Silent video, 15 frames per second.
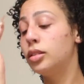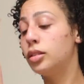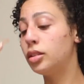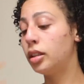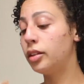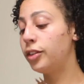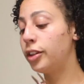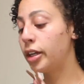
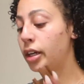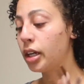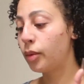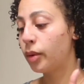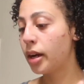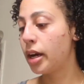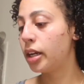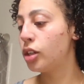So I figured I
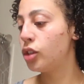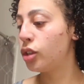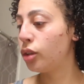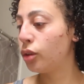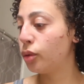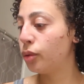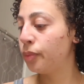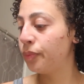would kind of
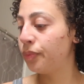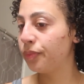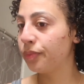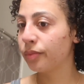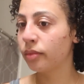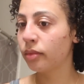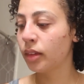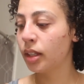do
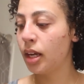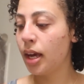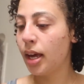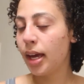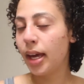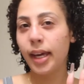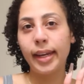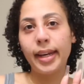
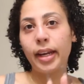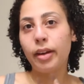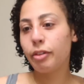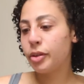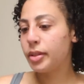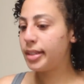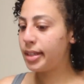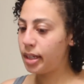a
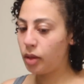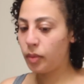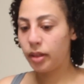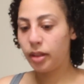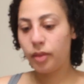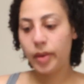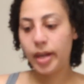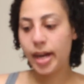routine
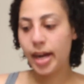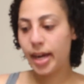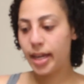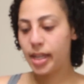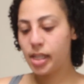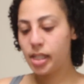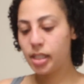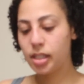with you
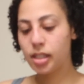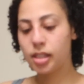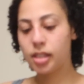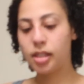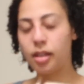guys.